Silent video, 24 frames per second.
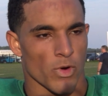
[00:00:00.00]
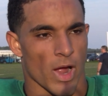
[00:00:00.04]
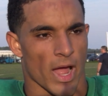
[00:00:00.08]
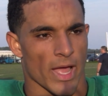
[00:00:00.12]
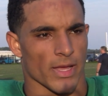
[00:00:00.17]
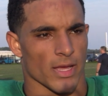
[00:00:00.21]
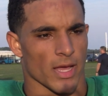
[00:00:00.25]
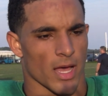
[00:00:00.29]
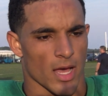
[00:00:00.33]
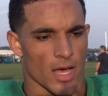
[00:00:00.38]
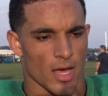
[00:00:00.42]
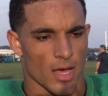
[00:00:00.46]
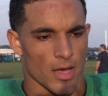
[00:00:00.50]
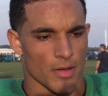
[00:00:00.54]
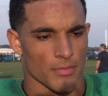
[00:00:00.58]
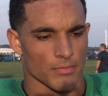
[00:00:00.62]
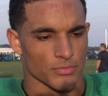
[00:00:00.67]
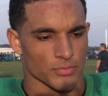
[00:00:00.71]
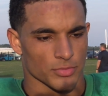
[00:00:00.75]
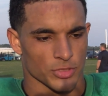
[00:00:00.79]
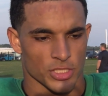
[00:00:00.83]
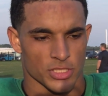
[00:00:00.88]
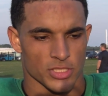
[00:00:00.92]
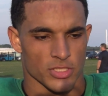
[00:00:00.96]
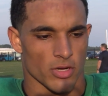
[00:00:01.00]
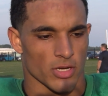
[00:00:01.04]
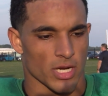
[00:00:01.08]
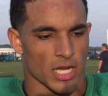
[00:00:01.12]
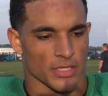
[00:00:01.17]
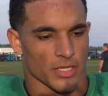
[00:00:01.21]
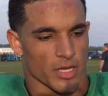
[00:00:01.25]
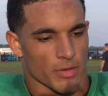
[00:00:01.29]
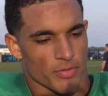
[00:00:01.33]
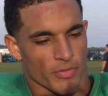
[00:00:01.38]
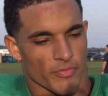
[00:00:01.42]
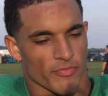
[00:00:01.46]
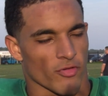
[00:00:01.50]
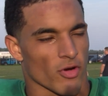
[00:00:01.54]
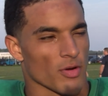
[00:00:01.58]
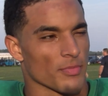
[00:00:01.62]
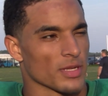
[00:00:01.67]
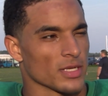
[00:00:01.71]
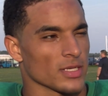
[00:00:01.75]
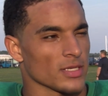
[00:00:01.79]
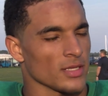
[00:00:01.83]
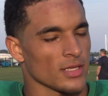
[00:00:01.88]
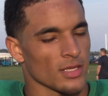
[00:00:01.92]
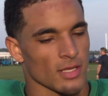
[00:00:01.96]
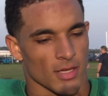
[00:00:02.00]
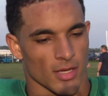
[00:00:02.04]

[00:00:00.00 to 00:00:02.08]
Right. Just going out there and performing,